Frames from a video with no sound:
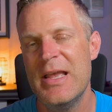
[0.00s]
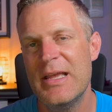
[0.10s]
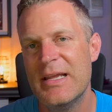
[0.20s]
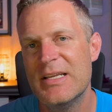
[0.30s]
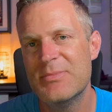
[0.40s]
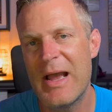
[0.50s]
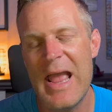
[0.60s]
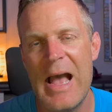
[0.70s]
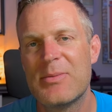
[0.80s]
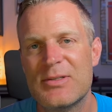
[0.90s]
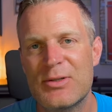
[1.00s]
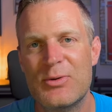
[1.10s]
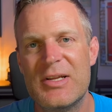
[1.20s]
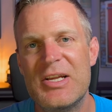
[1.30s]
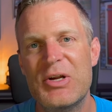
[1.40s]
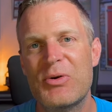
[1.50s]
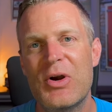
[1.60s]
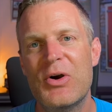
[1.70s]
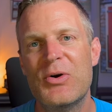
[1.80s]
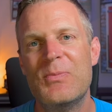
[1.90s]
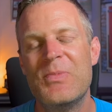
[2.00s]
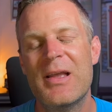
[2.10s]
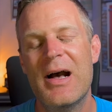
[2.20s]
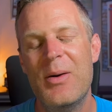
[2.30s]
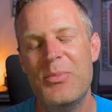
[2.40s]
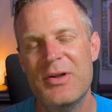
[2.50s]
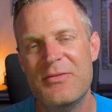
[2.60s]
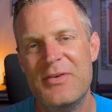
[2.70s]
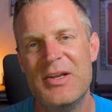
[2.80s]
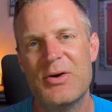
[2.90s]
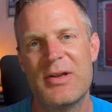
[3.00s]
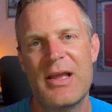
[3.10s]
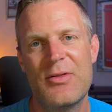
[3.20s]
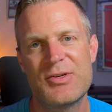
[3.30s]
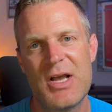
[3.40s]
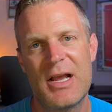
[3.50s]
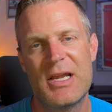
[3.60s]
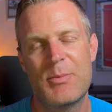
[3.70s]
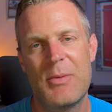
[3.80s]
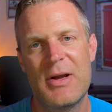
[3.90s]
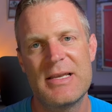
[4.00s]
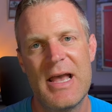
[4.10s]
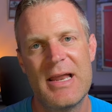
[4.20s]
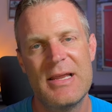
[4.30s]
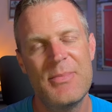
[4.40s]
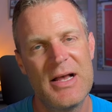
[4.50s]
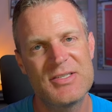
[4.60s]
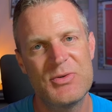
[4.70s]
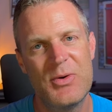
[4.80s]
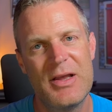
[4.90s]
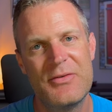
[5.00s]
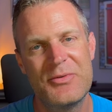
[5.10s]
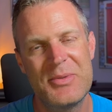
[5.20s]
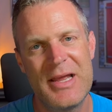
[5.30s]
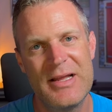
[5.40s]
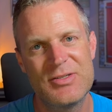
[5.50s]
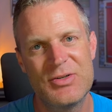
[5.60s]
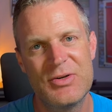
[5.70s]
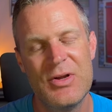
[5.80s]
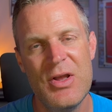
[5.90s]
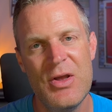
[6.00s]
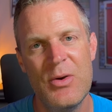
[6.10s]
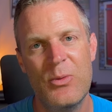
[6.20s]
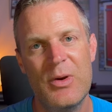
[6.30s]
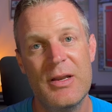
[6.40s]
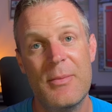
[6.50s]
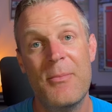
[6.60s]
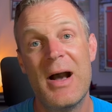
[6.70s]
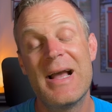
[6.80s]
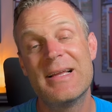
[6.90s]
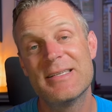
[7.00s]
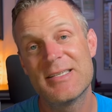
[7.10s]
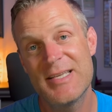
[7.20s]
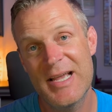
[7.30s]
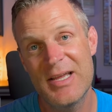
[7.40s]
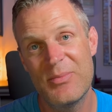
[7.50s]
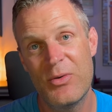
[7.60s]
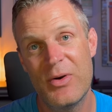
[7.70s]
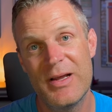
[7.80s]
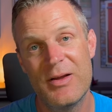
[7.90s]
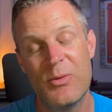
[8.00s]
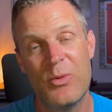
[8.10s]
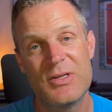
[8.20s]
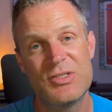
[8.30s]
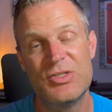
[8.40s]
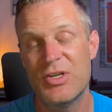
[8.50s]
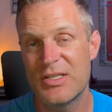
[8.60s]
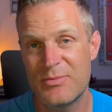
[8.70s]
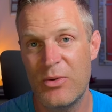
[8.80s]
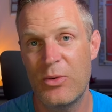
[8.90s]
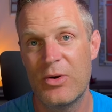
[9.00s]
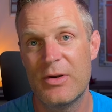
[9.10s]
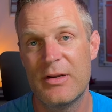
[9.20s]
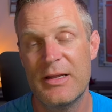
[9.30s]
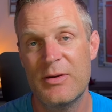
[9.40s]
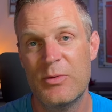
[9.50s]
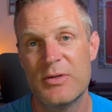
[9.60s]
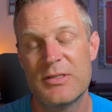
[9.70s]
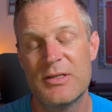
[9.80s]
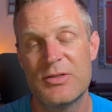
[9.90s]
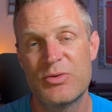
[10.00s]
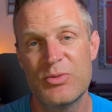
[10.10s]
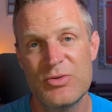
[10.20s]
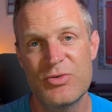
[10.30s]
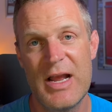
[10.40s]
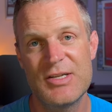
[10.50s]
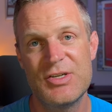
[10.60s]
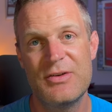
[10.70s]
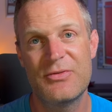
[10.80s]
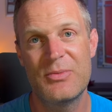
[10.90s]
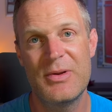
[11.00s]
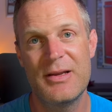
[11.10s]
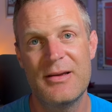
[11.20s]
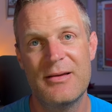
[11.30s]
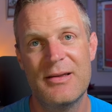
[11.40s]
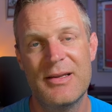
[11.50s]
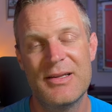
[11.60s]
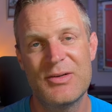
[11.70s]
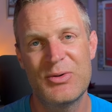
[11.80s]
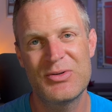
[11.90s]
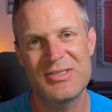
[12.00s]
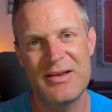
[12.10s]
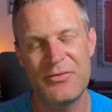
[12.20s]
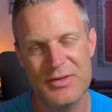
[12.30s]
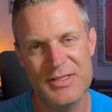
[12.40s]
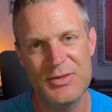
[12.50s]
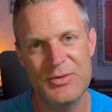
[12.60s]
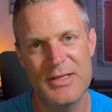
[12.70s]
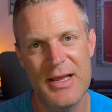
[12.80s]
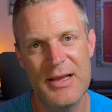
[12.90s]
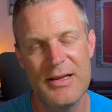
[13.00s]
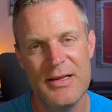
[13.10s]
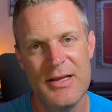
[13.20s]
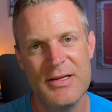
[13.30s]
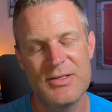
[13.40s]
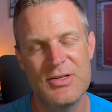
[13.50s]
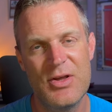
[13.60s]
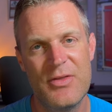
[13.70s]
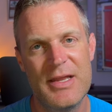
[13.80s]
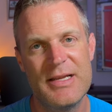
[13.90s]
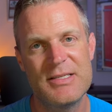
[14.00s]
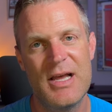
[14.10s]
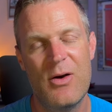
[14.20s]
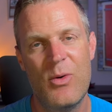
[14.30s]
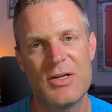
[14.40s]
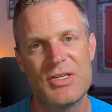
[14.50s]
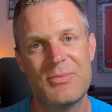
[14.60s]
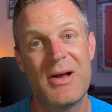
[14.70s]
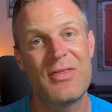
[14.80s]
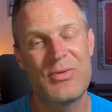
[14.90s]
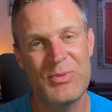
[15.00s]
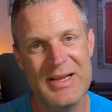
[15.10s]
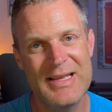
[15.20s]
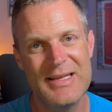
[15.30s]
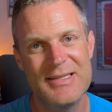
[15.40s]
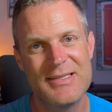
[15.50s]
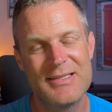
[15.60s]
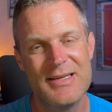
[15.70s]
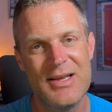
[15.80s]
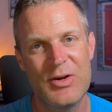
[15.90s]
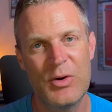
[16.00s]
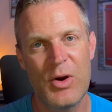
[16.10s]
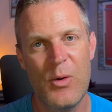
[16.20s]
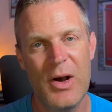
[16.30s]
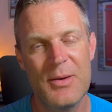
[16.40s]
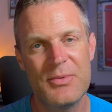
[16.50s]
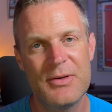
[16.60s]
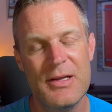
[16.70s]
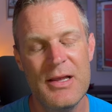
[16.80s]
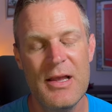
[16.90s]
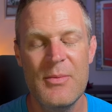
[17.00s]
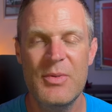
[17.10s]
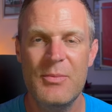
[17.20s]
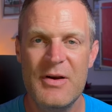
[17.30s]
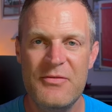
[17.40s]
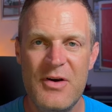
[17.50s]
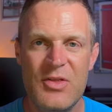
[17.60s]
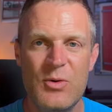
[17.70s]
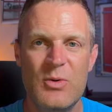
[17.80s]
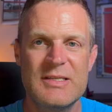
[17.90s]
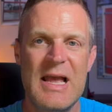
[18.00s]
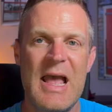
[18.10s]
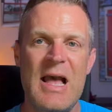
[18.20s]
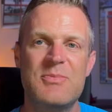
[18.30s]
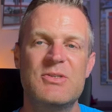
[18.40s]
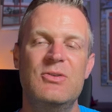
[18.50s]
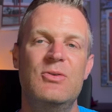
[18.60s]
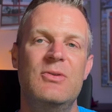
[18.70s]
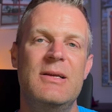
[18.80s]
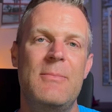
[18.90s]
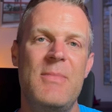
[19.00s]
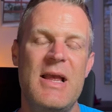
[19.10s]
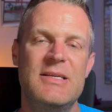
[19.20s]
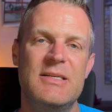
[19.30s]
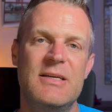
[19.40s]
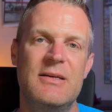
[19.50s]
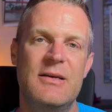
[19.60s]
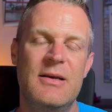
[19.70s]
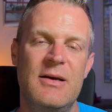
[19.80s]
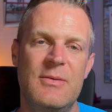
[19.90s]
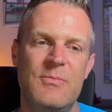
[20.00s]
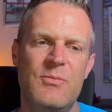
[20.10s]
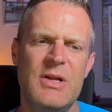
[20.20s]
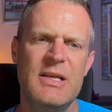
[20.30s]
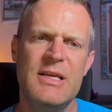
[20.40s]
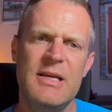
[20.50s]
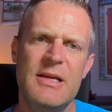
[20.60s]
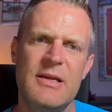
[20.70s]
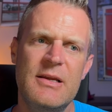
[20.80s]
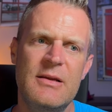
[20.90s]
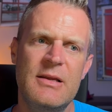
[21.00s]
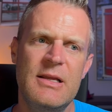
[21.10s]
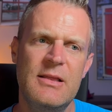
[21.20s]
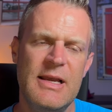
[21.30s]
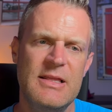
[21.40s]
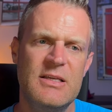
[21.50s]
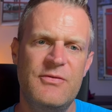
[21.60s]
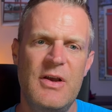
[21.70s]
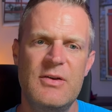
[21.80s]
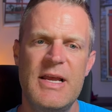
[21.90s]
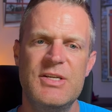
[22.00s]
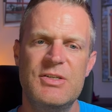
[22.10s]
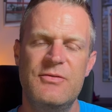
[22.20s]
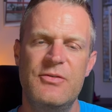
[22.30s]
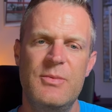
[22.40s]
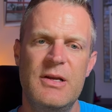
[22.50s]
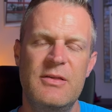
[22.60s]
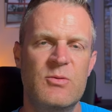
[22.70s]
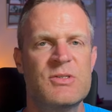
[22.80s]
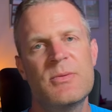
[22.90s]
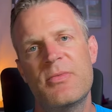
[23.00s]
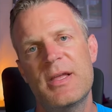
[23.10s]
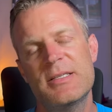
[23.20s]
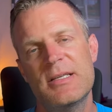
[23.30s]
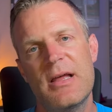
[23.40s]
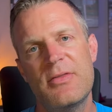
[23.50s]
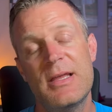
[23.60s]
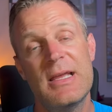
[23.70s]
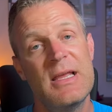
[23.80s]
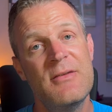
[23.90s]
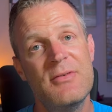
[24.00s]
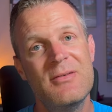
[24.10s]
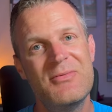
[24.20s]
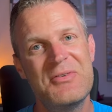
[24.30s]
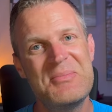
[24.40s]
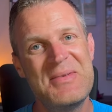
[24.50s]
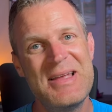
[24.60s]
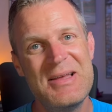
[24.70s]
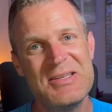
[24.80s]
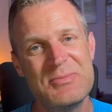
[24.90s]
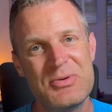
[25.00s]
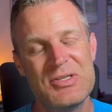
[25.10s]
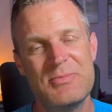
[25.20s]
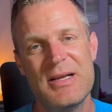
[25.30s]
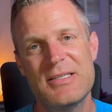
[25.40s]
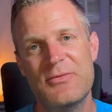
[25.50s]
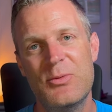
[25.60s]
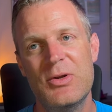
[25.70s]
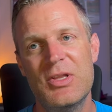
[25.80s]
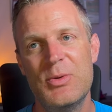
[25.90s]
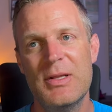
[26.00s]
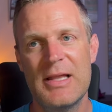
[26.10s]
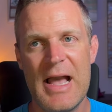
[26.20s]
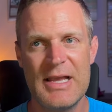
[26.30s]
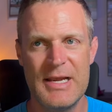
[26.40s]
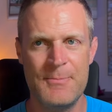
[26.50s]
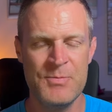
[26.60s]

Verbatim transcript: He's my absolute hero. I'll put a video together talking about my dad. He passed away from cancer when my second boy was just born. It was a true tragedy for me, and it hurts every single day to know that he's not watching my three kids grow up. But my father was absolutely amazing, um, but he he laid this foundation for me, and there were some things that I think even from his perspective were a little bit lacking.